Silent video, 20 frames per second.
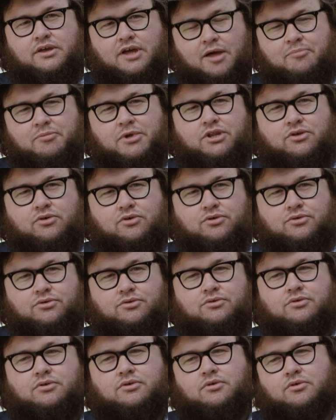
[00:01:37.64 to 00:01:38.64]
can be
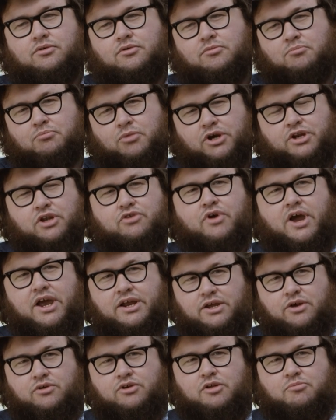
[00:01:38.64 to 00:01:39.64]
done by the
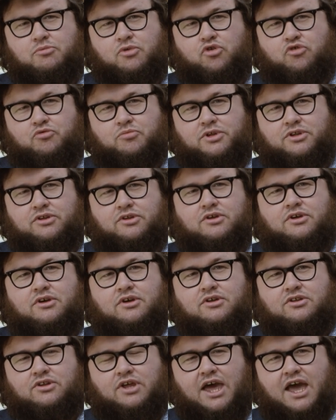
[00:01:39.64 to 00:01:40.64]
trade union movement
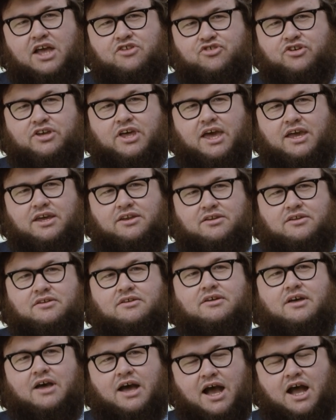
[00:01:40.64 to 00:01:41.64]
to educate,
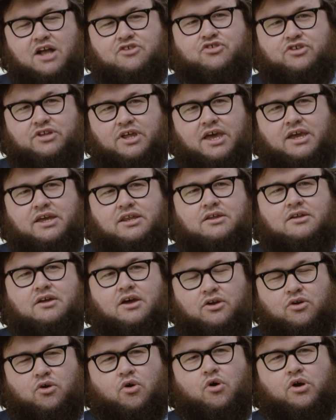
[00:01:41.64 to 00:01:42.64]
agitate
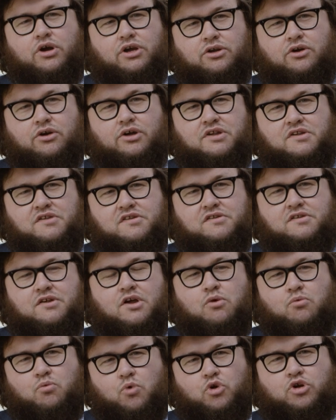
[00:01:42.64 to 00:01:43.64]
and organise
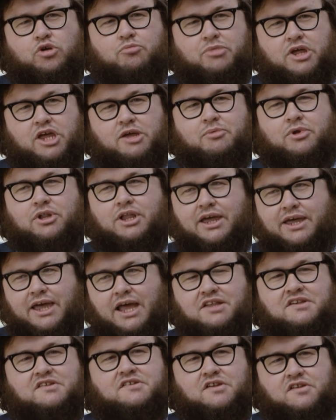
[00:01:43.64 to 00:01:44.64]
working people
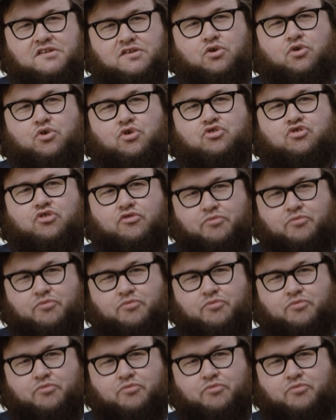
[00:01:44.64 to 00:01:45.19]
against the scourge